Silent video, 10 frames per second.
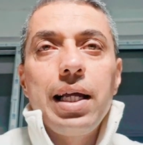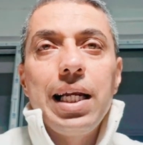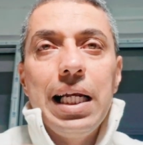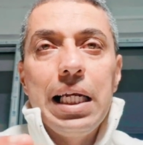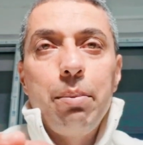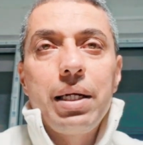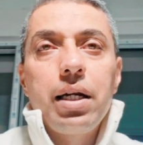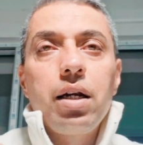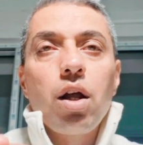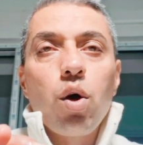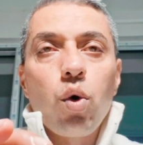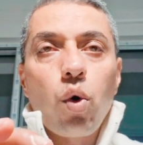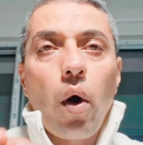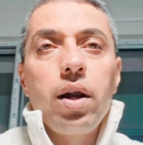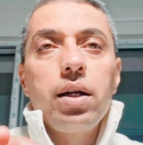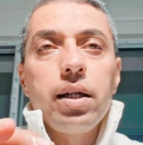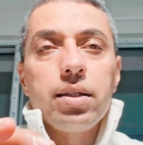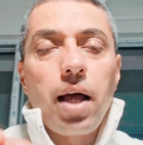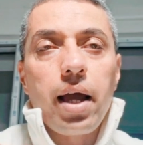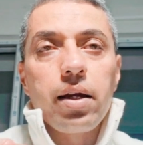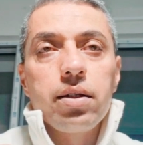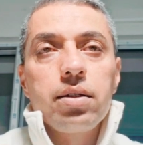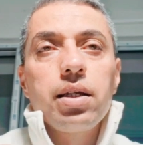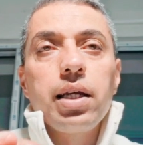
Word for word: Limited royal desires